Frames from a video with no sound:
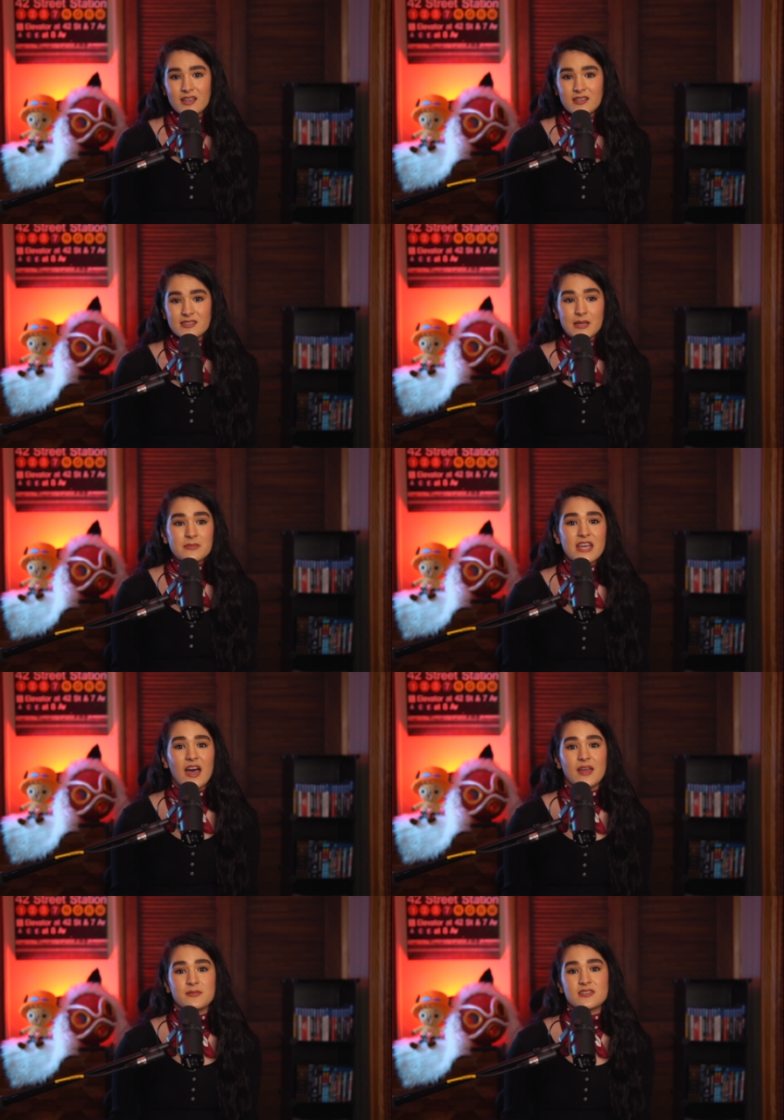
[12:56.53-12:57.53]

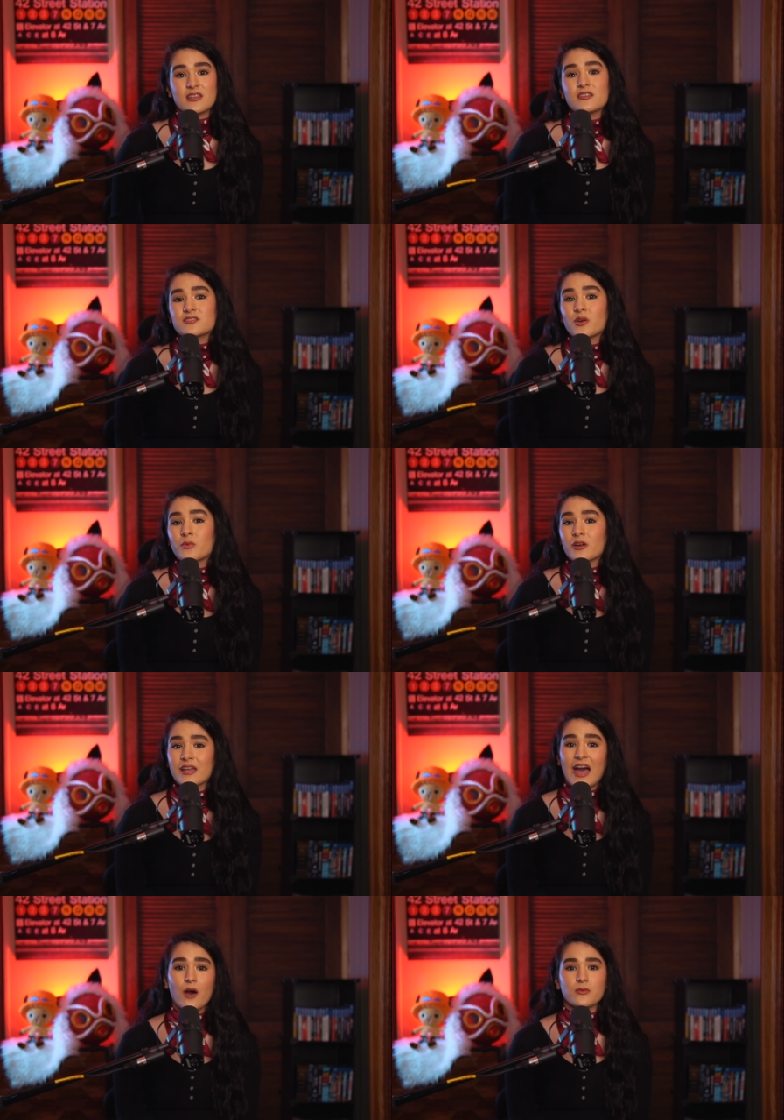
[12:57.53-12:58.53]
Sometimes things don't work
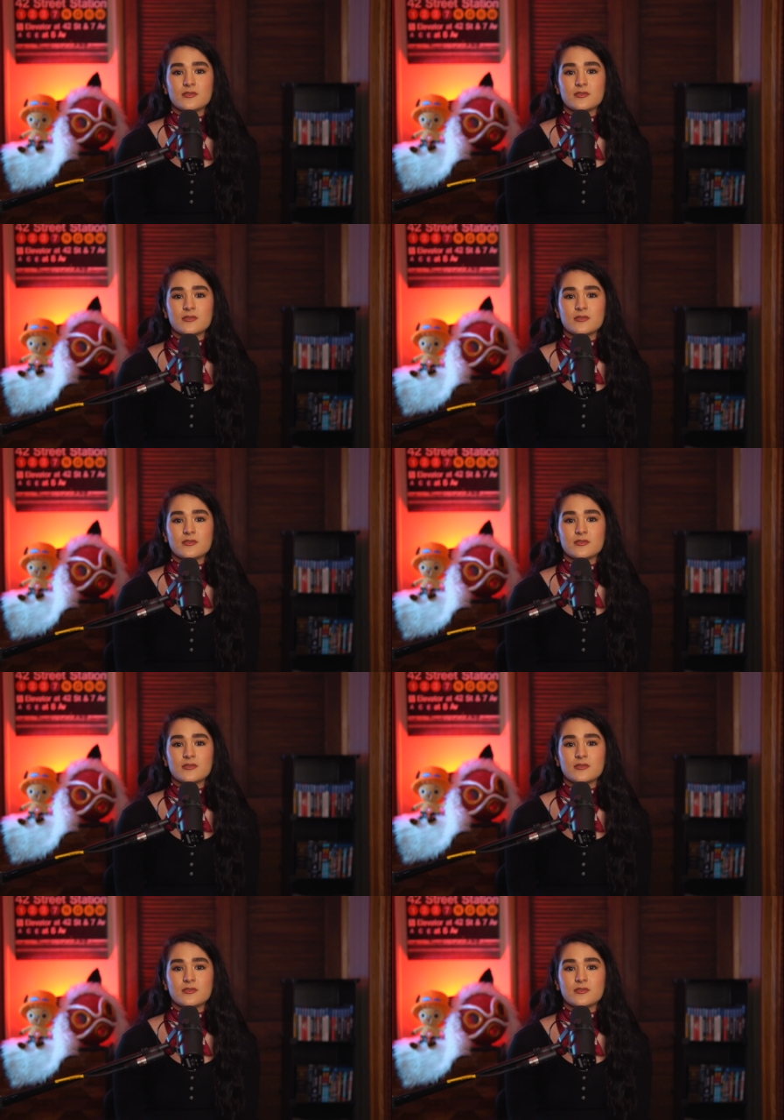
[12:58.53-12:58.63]
out.